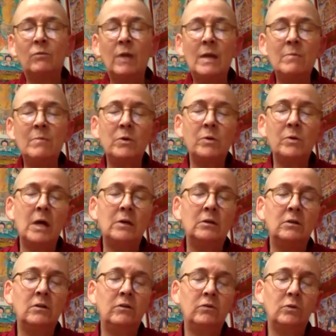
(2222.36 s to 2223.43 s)
rainbow
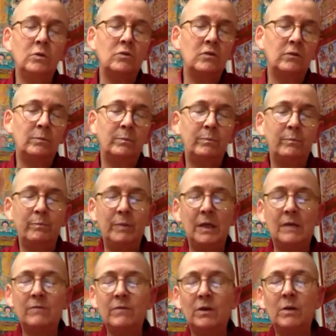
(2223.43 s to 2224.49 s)
colors or just
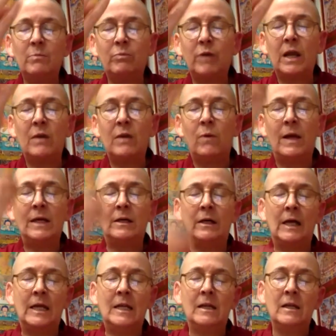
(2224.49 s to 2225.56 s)
pick a very bright white
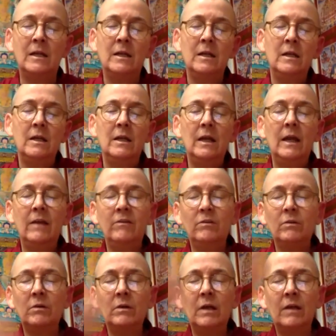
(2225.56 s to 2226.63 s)
light as
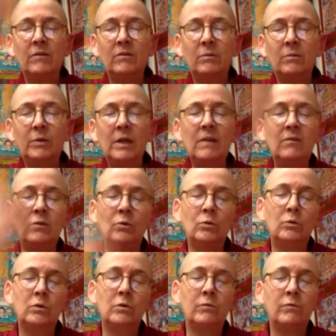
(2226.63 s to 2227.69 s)
a
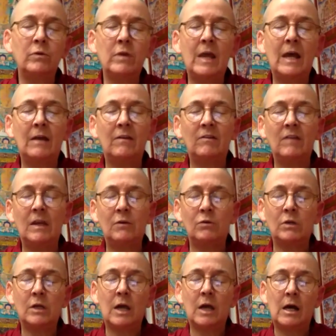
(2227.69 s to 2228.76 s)
placeholder for that
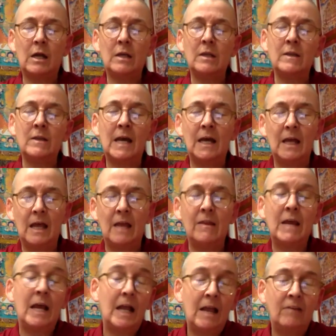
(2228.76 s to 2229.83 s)
sacred guide and
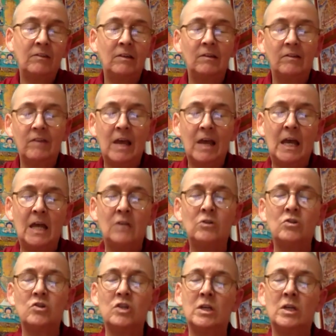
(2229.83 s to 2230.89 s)
that essence, that
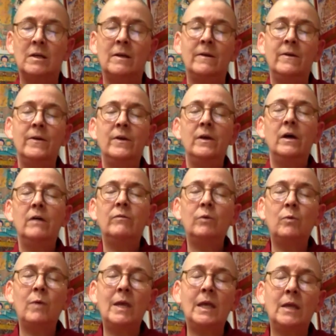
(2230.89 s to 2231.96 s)
energy of
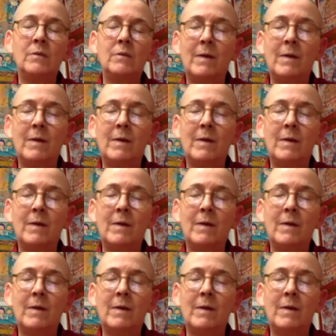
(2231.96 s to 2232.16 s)
awakened